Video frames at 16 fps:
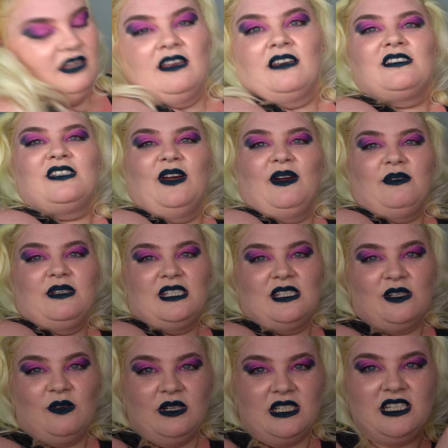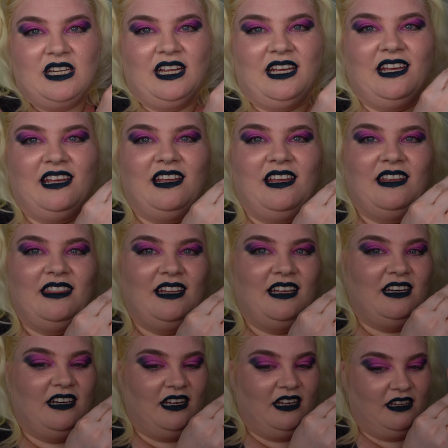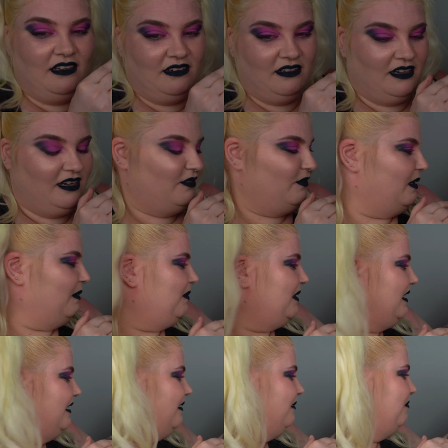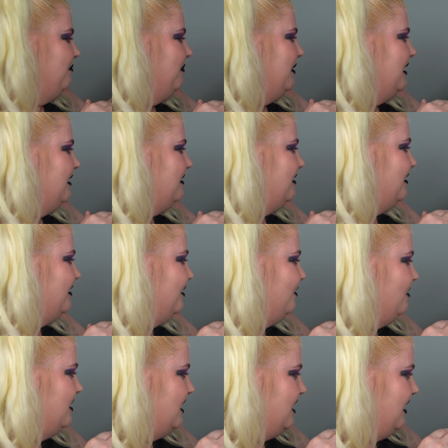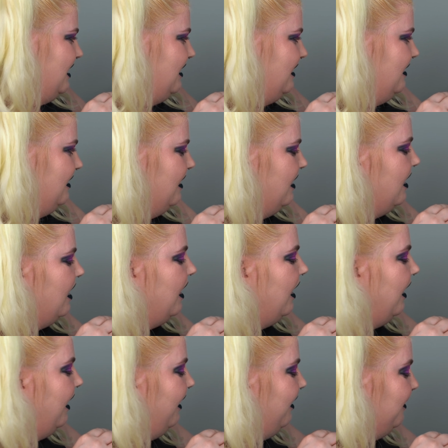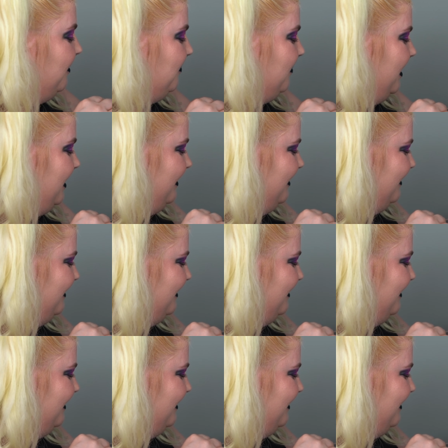So I was squishing it and then I ripped it, but it's squishy. But